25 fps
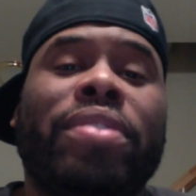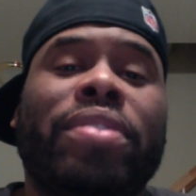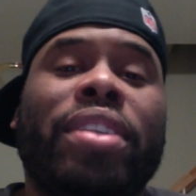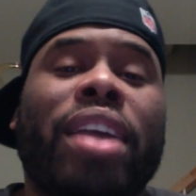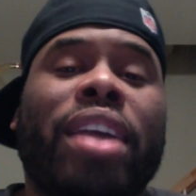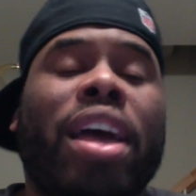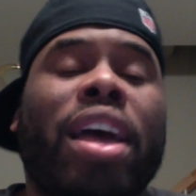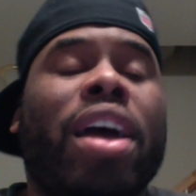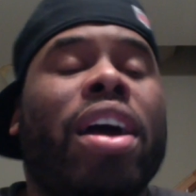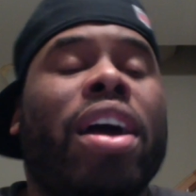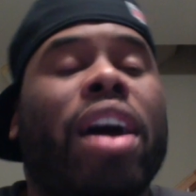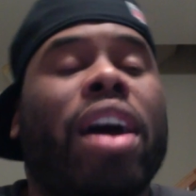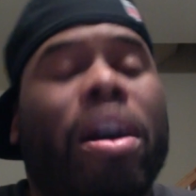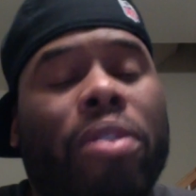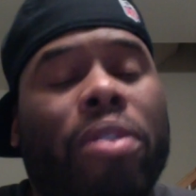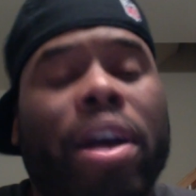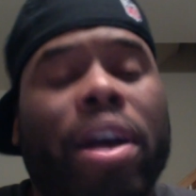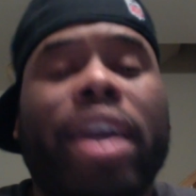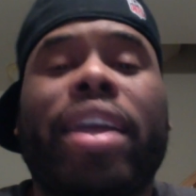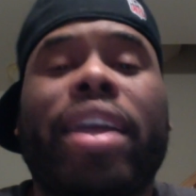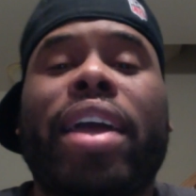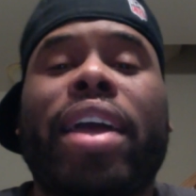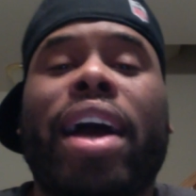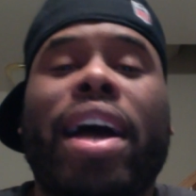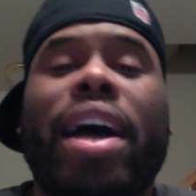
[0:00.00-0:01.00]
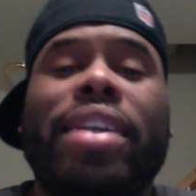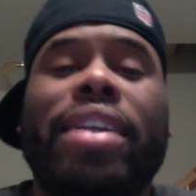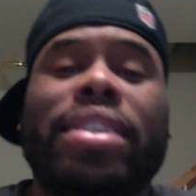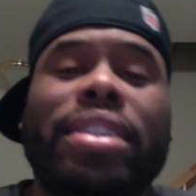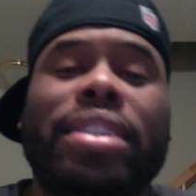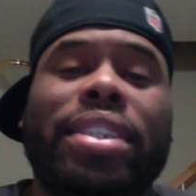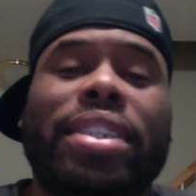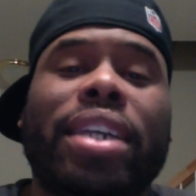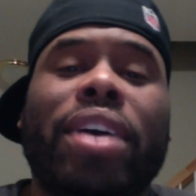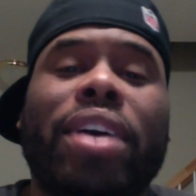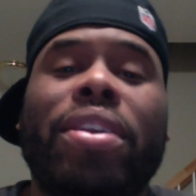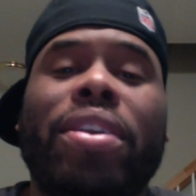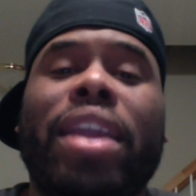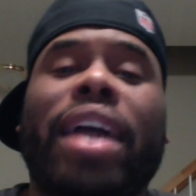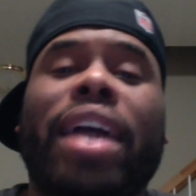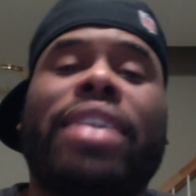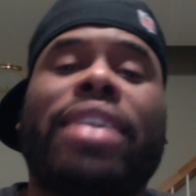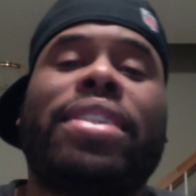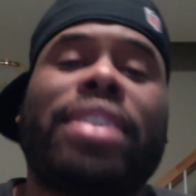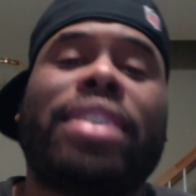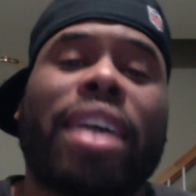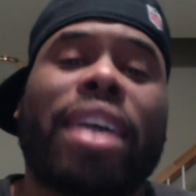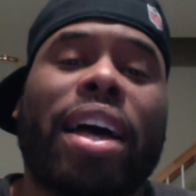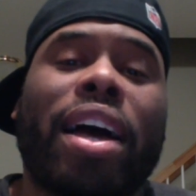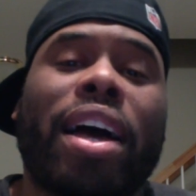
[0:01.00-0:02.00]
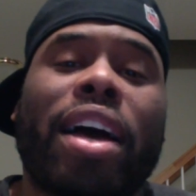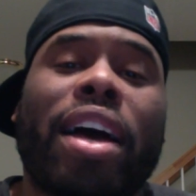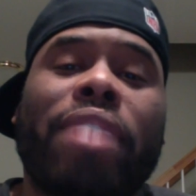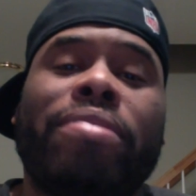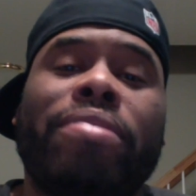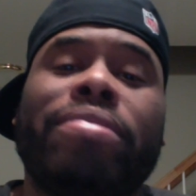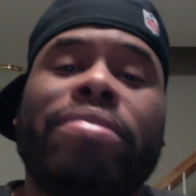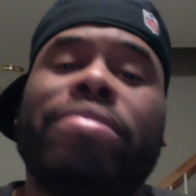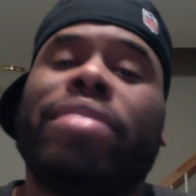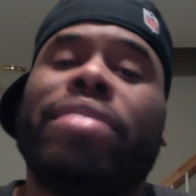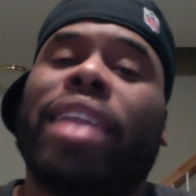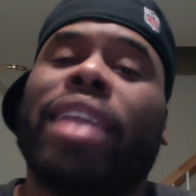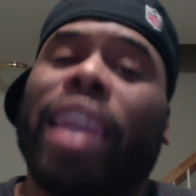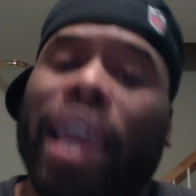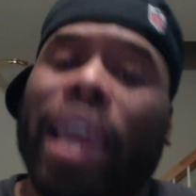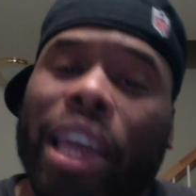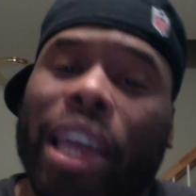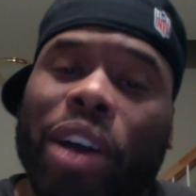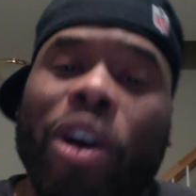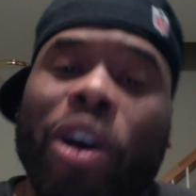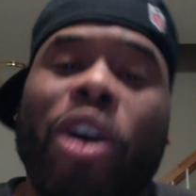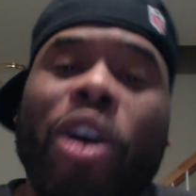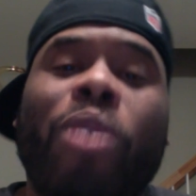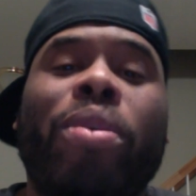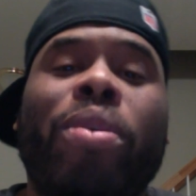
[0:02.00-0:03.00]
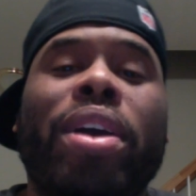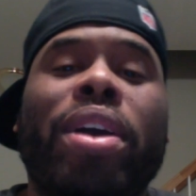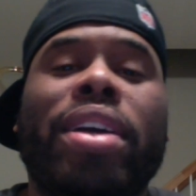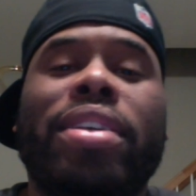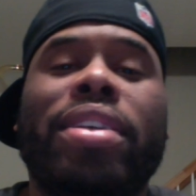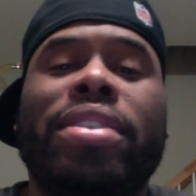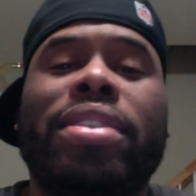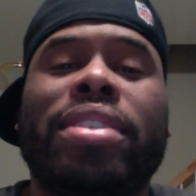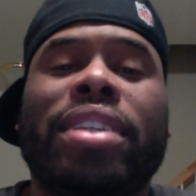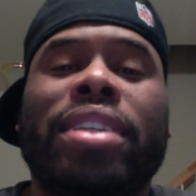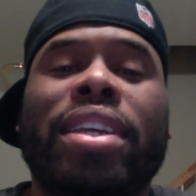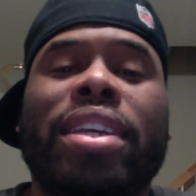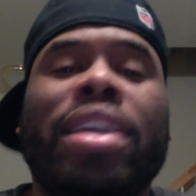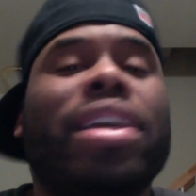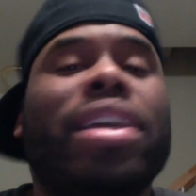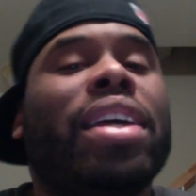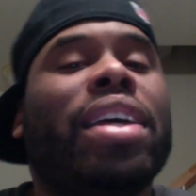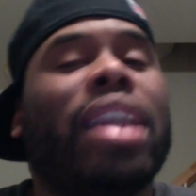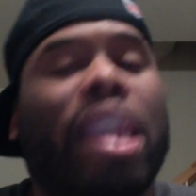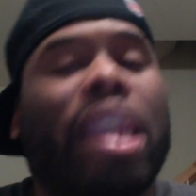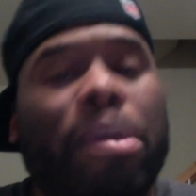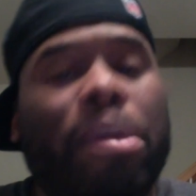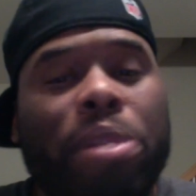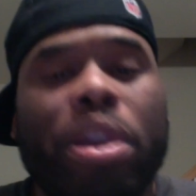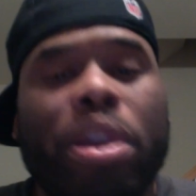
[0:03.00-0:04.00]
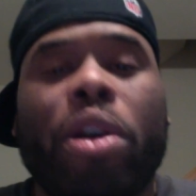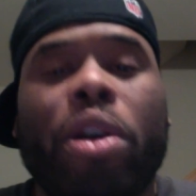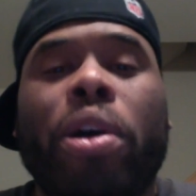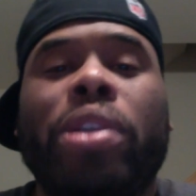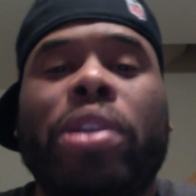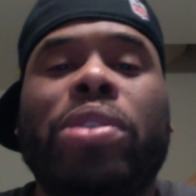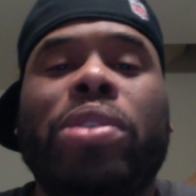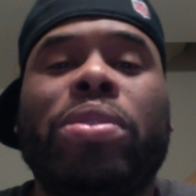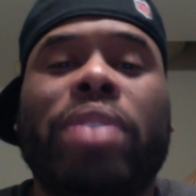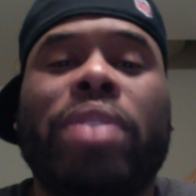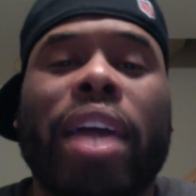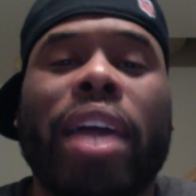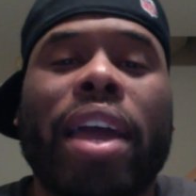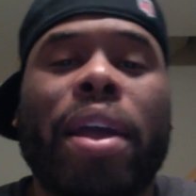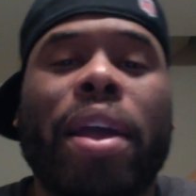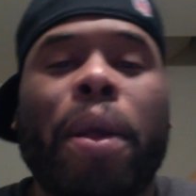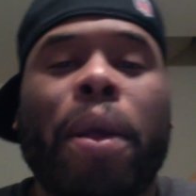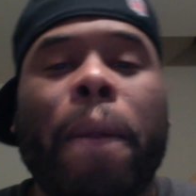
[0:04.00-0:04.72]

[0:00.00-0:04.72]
All right, guys, until next time, like always, let me know what you think.